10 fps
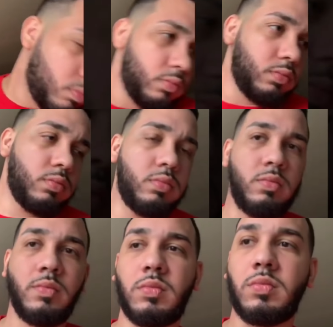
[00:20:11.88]
Who the
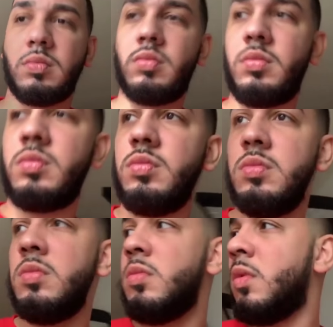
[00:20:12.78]
fuck is you talking to
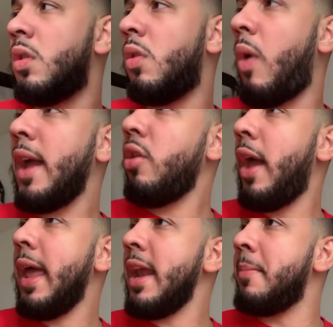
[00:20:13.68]
like that, bitch? Why are you
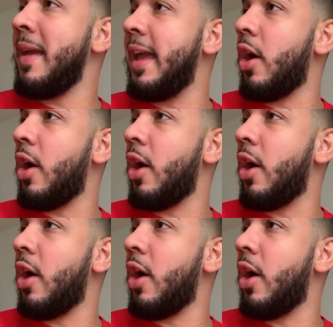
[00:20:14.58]
hitting me?